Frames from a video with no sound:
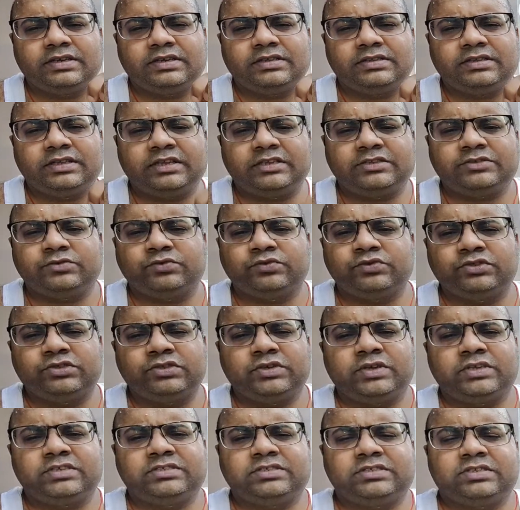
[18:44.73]
Then squeeze
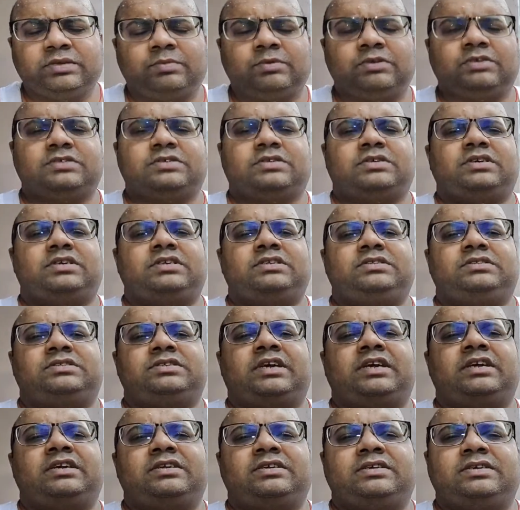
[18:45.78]
your stomach
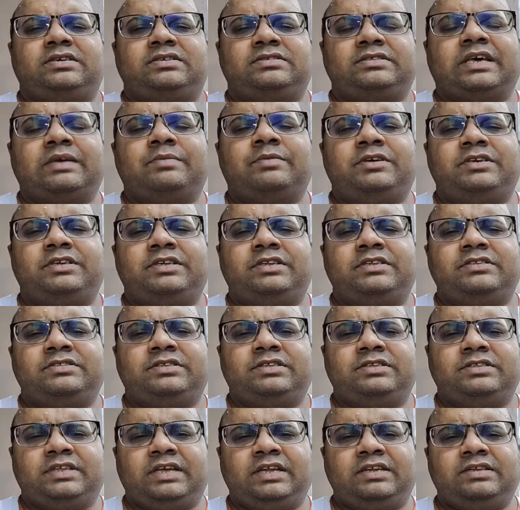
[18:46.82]
inside simultaneously.
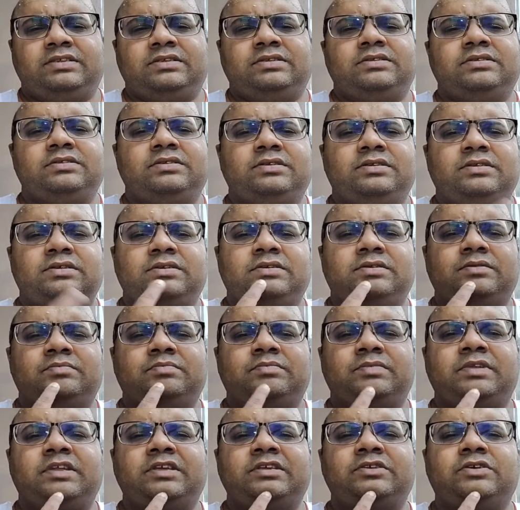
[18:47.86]
Then
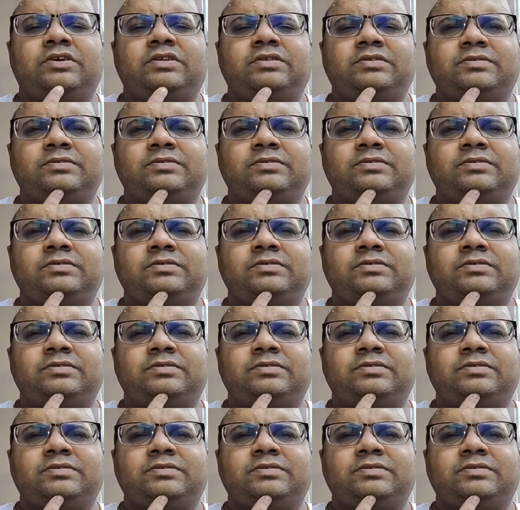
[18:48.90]
bring your